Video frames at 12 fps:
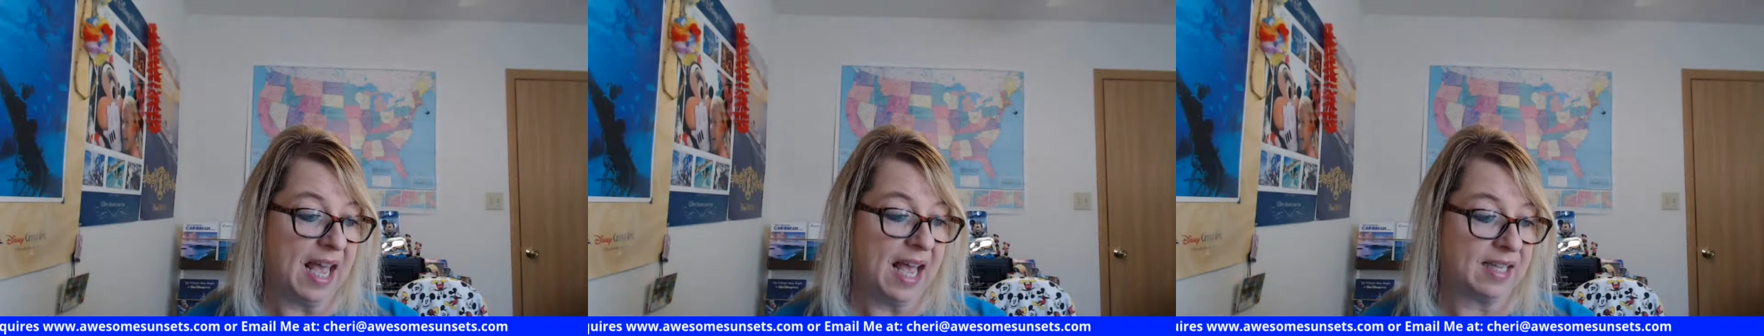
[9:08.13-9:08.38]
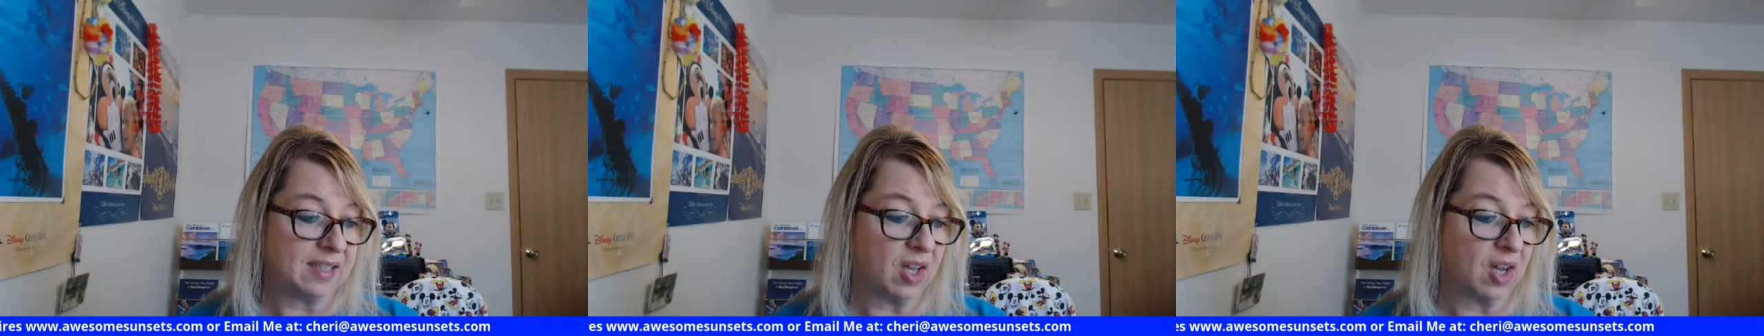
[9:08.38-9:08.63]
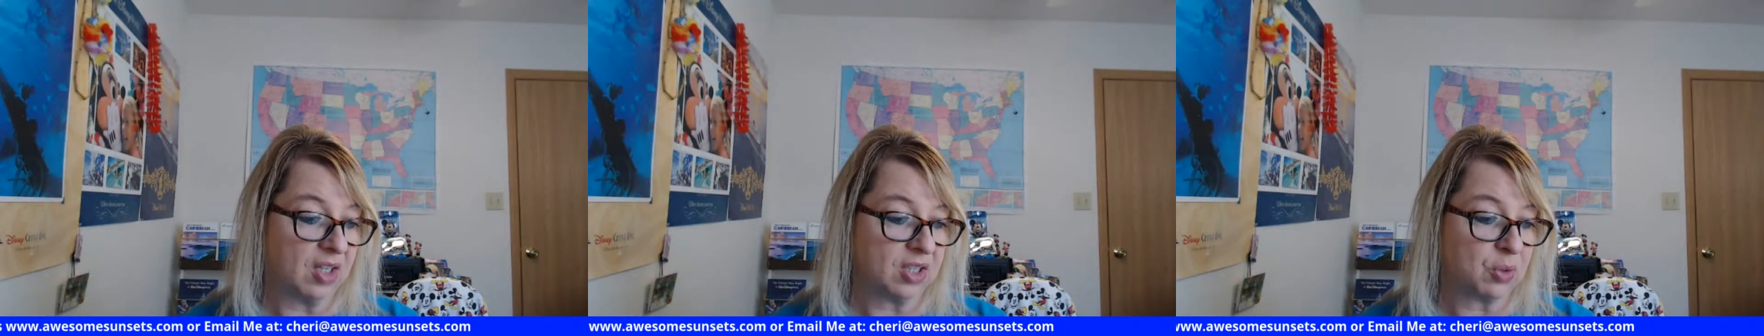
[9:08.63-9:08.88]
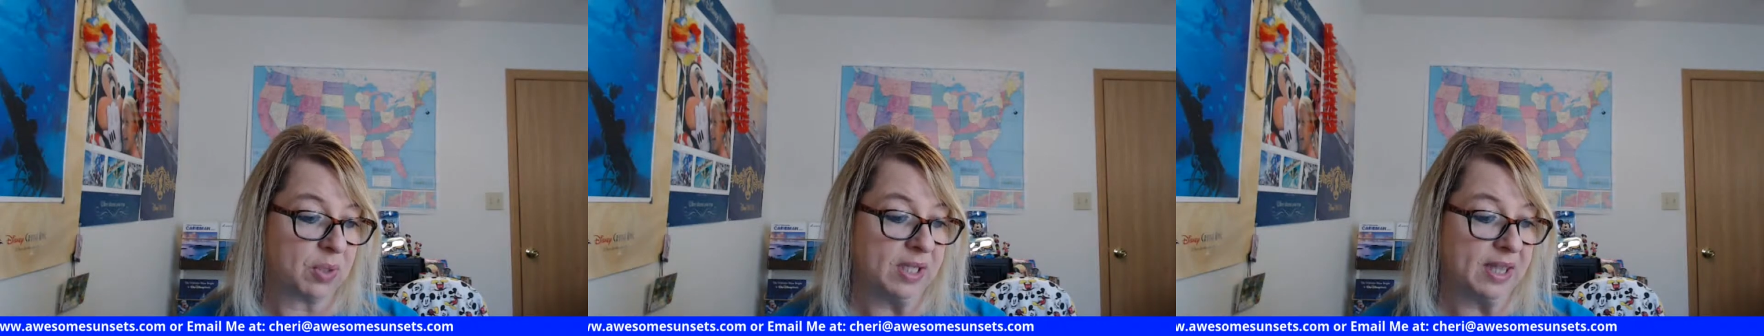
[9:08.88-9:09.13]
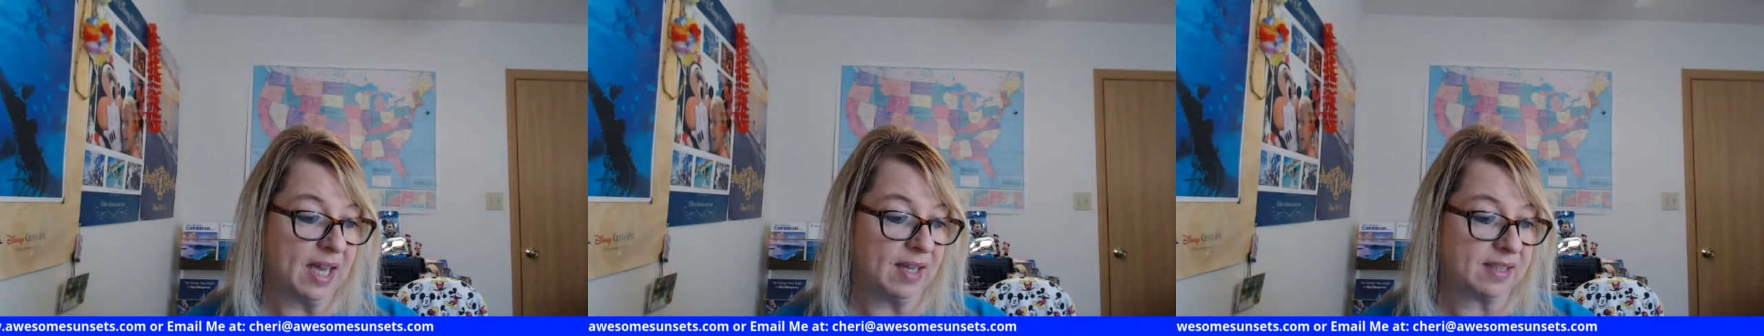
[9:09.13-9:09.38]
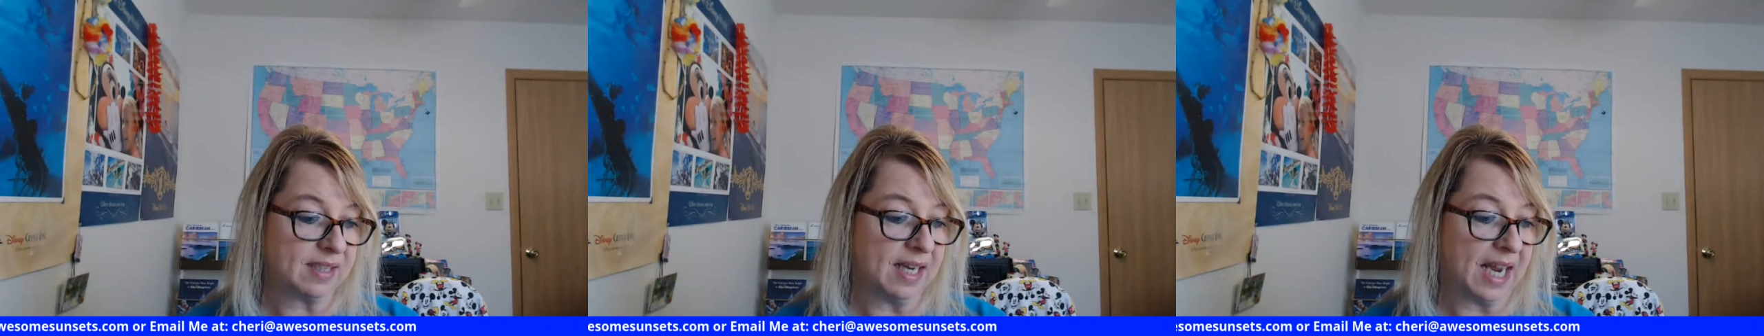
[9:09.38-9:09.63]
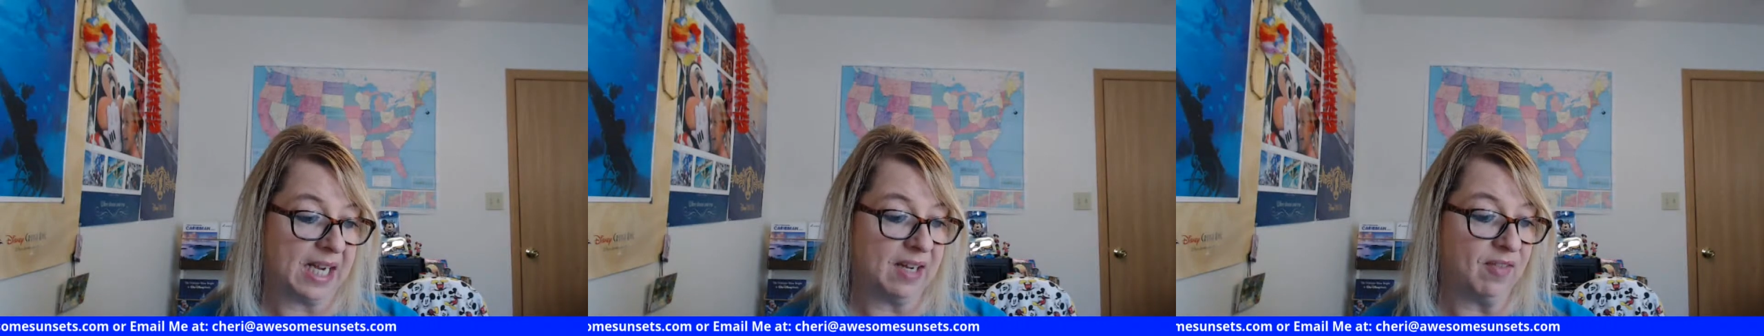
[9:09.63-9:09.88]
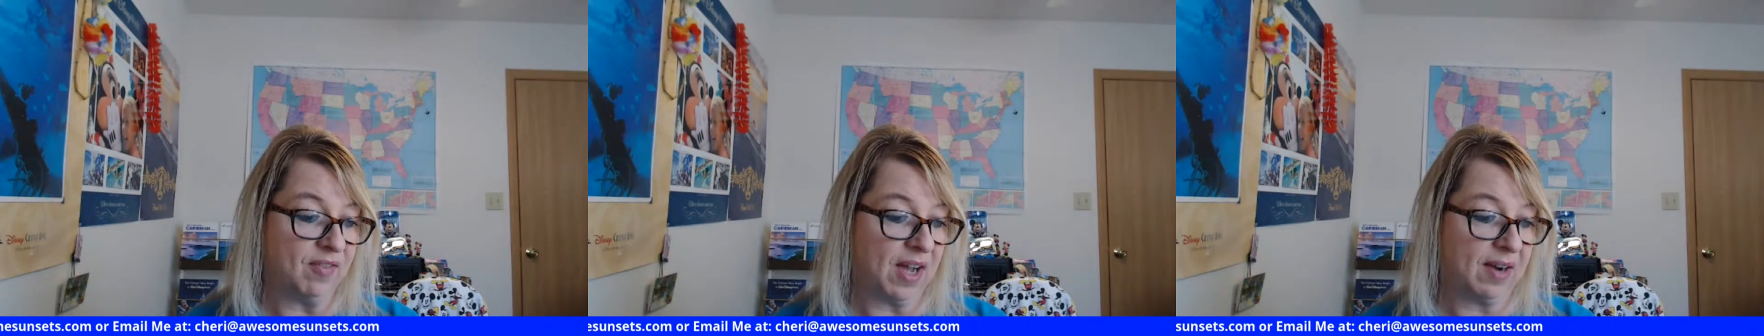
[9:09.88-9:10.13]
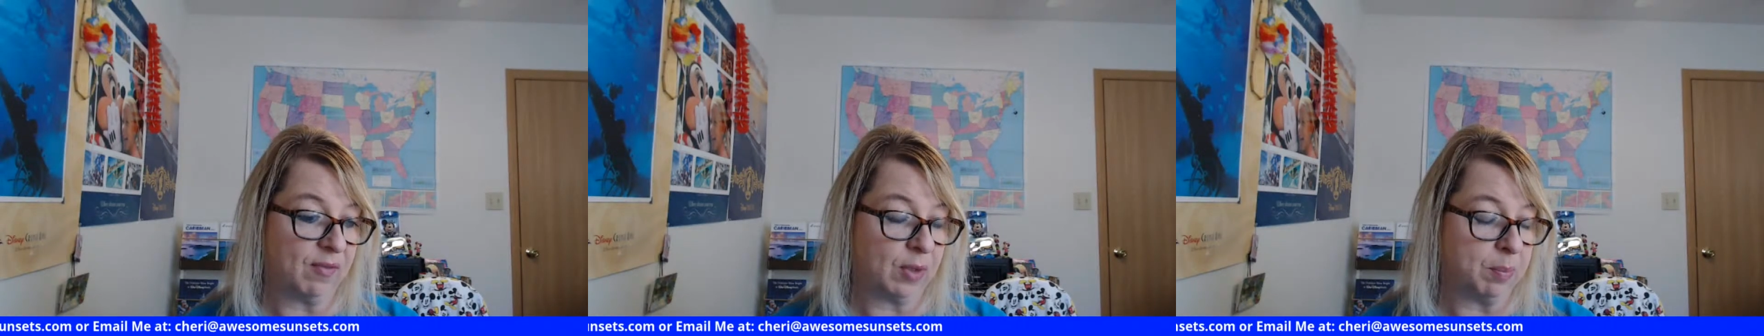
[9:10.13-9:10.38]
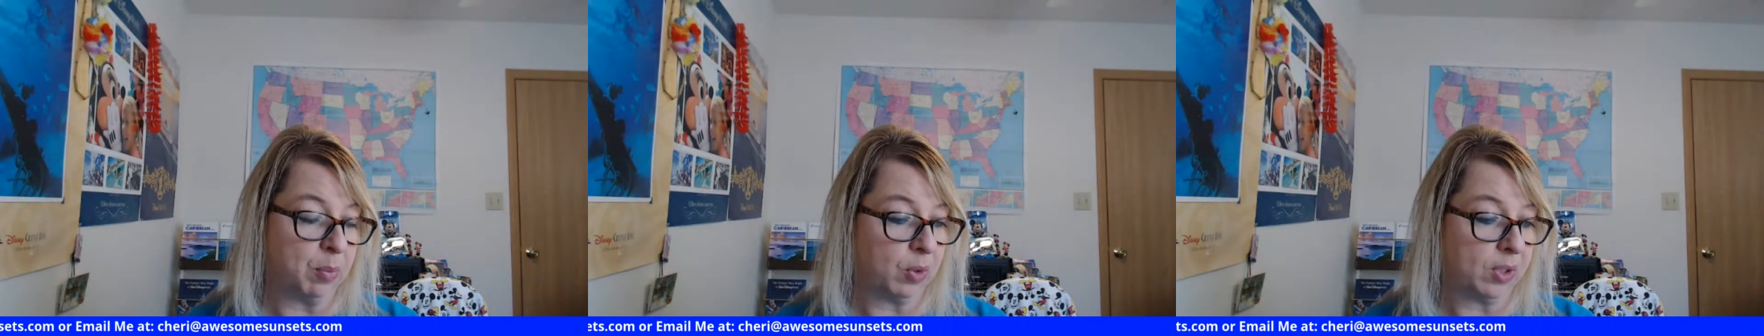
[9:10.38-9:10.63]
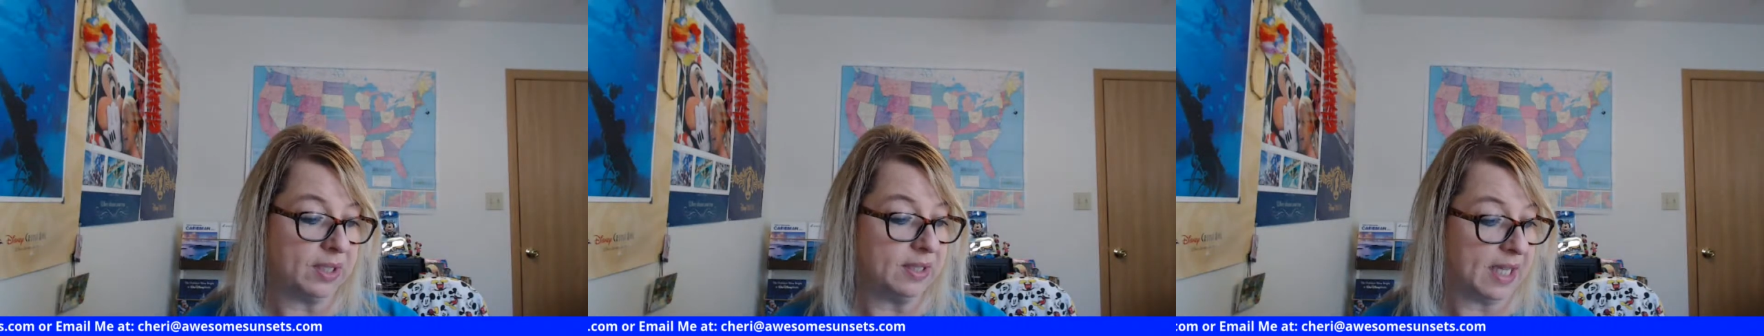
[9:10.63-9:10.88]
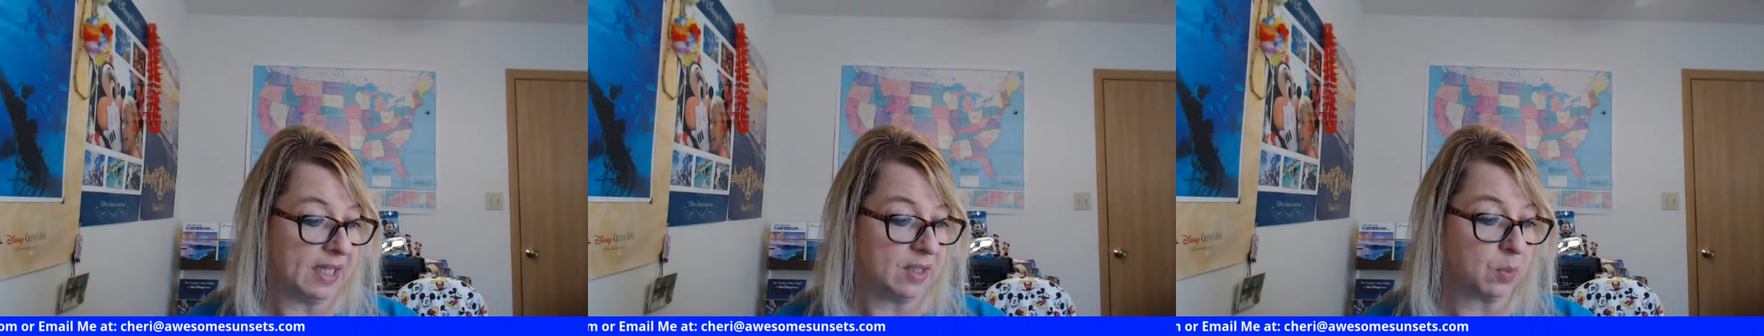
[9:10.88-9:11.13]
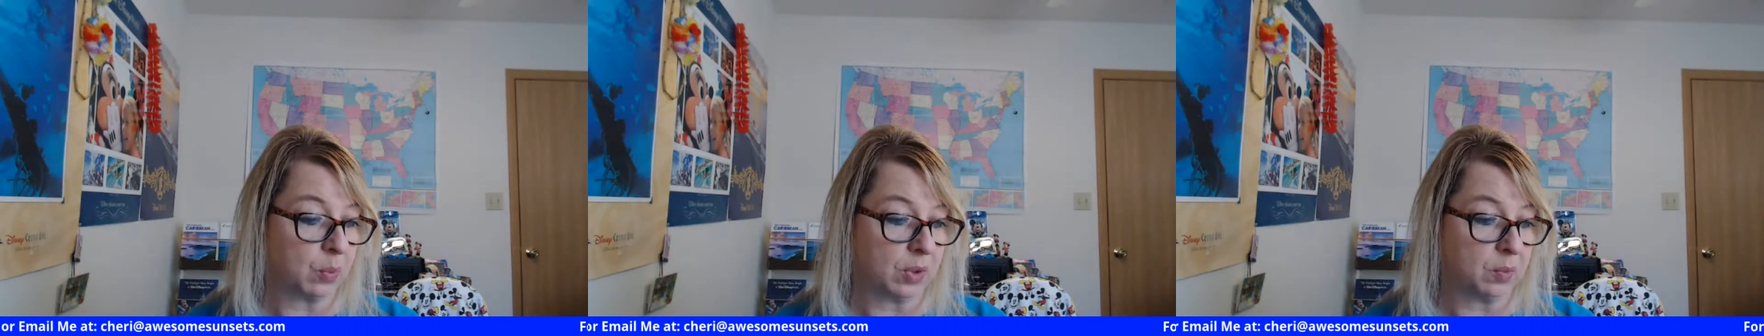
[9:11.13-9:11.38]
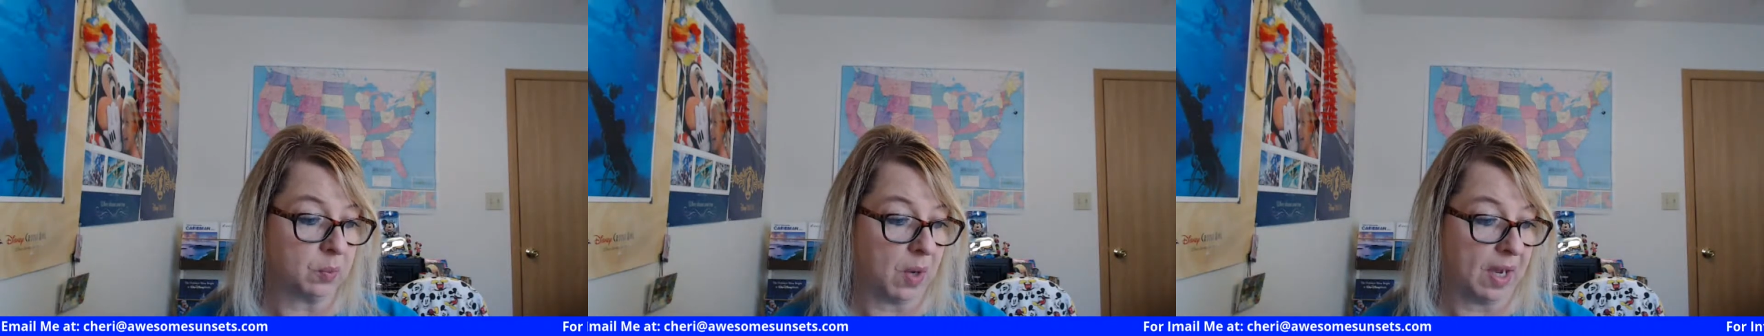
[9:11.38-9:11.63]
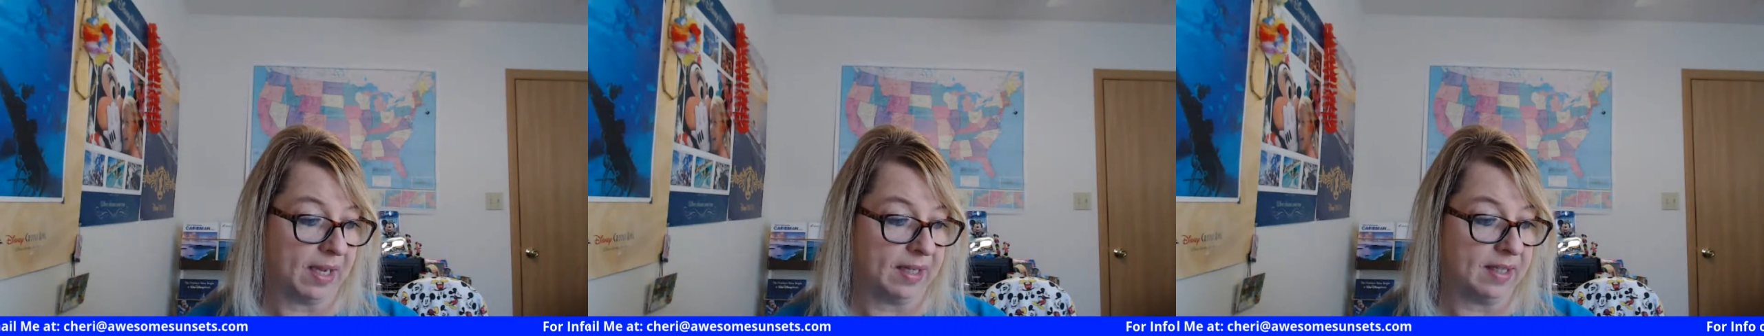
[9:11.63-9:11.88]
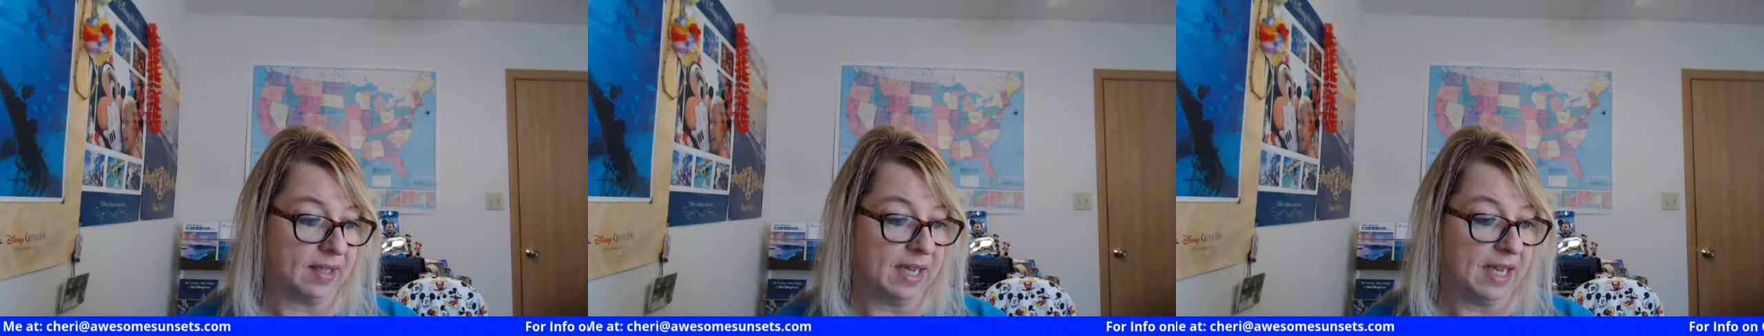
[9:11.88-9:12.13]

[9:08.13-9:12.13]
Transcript: has caused 3,085 reported deaths worldwide